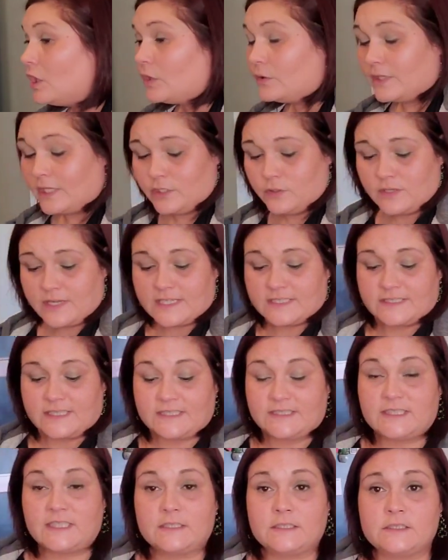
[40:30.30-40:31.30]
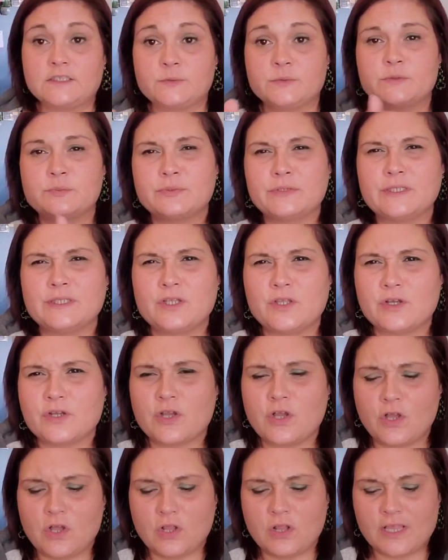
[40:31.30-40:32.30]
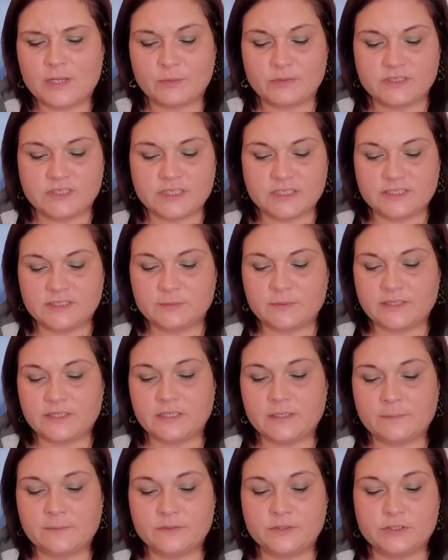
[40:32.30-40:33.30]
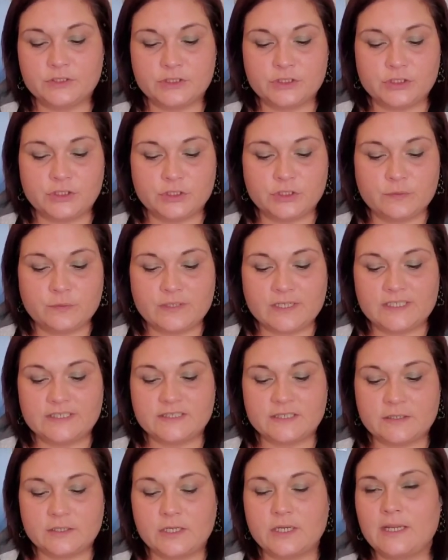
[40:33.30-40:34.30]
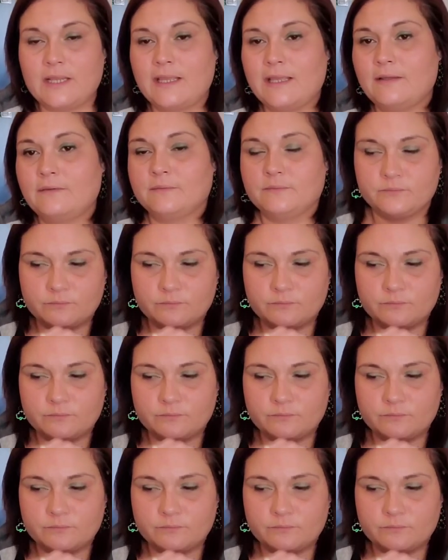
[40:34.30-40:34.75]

Okay, you guys, that's it. This was pretty long haul. I was going to split it up into two, but I said, nah.